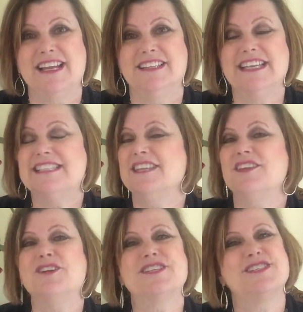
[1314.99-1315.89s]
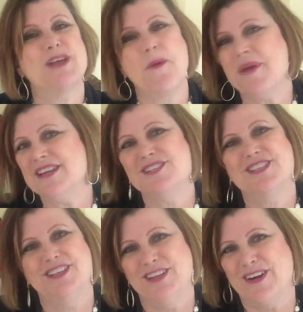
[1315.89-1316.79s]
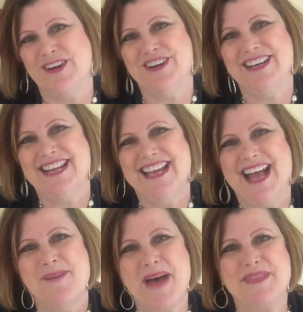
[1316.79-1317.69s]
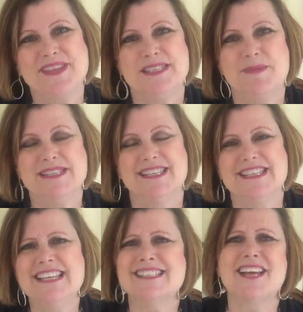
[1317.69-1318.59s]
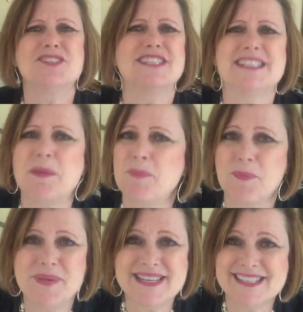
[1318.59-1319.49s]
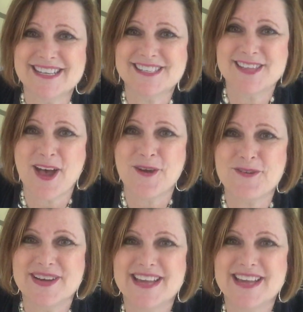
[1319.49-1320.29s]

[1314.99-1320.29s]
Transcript: Listen, there is so much to learn about this business. It's such a simple business, though.